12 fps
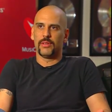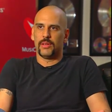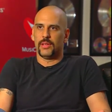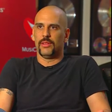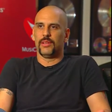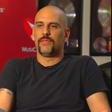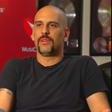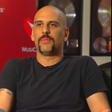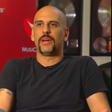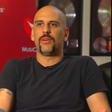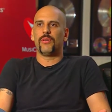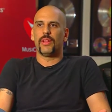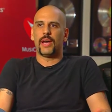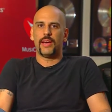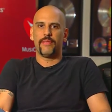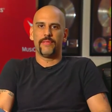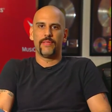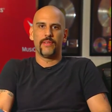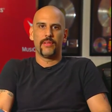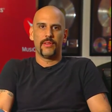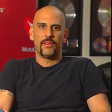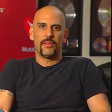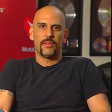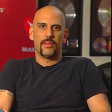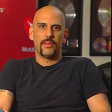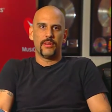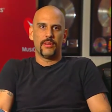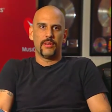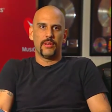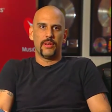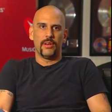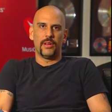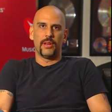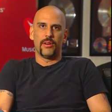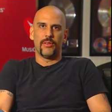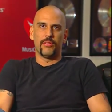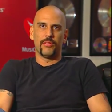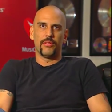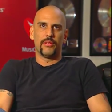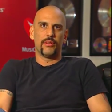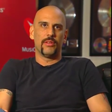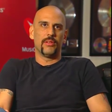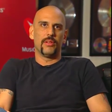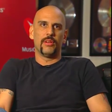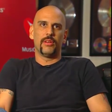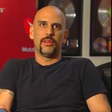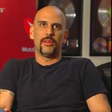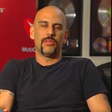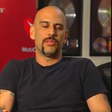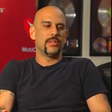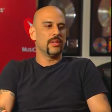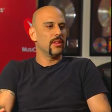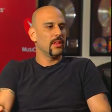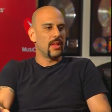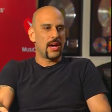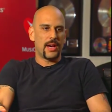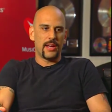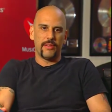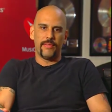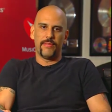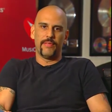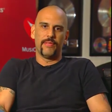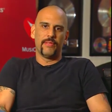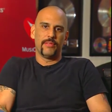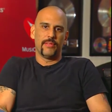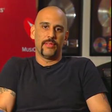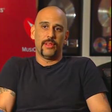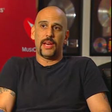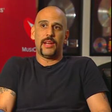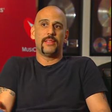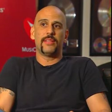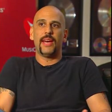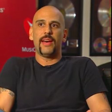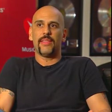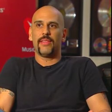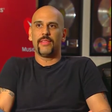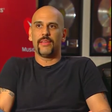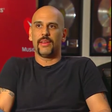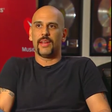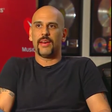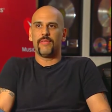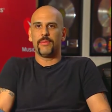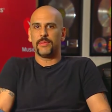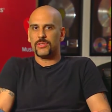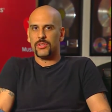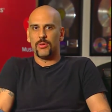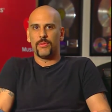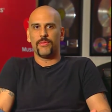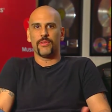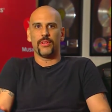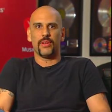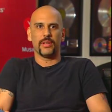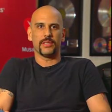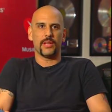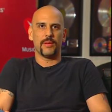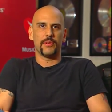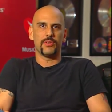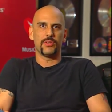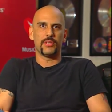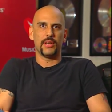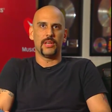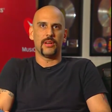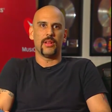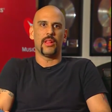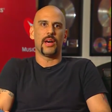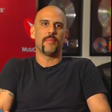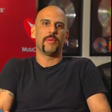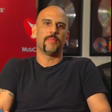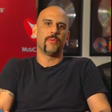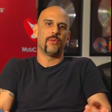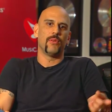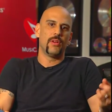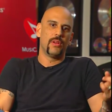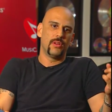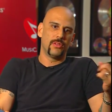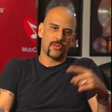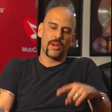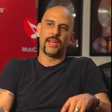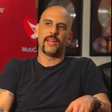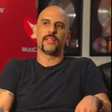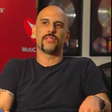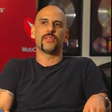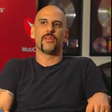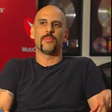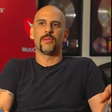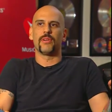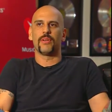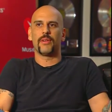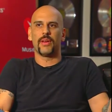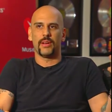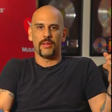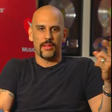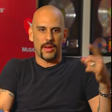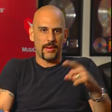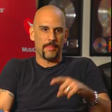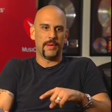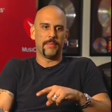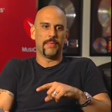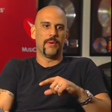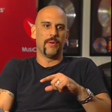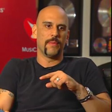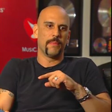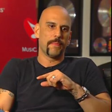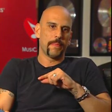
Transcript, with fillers: and lived here my whole life, you know, you see a lot of a lot of death. And having been sober for a long time, you see a lot of people try and get sober, and a lot of people